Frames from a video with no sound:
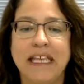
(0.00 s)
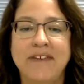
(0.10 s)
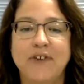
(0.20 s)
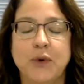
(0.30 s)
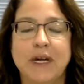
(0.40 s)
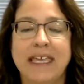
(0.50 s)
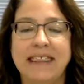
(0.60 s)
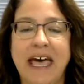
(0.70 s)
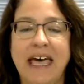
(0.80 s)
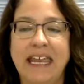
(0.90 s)
You will
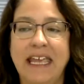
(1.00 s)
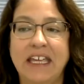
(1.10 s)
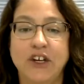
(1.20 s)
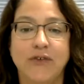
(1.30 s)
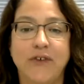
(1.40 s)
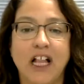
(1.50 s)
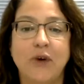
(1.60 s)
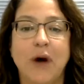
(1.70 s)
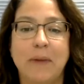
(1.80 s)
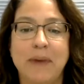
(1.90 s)
get that in your
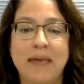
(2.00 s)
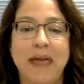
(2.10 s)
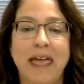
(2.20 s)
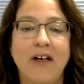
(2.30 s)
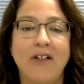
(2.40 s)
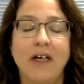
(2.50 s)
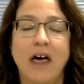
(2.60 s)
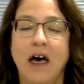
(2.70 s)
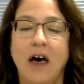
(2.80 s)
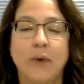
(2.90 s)
follow-up email.
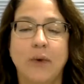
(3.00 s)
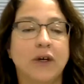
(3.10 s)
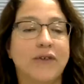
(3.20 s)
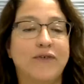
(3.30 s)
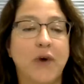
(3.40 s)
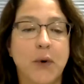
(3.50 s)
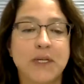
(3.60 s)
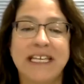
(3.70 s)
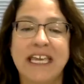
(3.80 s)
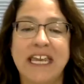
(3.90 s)
We look
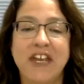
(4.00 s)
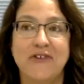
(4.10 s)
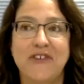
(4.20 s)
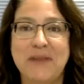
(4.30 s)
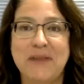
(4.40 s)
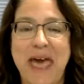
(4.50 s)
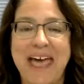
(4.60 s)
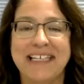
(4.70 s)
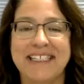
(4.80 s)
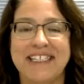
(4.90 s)
forward to getting your
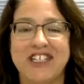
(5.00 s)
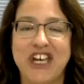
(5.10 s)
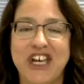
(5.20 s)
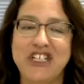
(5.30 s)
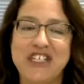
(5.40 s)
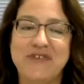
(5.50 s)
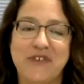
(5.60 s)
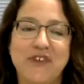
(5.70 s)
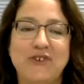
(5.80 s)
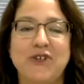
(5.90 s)
feedback and suggestions
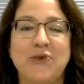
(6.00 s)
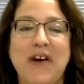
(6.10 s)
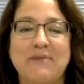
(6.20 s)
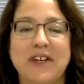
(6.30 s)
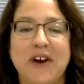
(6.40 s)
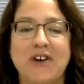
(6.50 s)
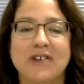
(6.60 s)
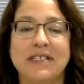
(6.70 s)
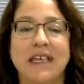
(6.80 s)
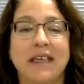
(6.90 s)
for future
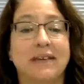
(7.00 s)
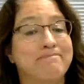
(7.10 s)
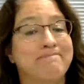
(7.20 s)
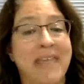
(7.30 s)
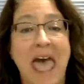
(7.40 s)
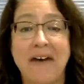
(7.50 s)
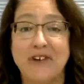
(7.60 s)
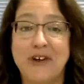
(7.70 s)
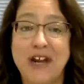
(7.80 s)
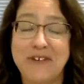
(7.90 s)
webinars. Have
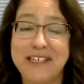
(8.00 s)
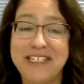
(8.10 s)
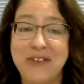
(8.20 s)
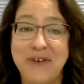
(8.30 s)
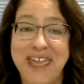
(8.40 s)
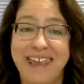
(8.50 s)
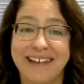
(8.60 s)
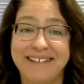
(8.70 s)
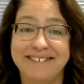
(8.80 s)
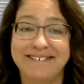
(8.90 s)
a great rest of the
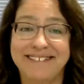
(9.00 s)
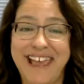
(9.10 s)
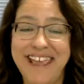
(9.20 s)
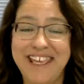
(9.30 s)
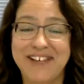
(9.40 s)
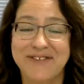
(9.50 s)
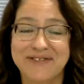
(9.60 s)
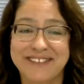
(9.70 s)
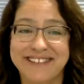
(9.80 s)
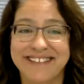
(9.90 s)
week. Thank you.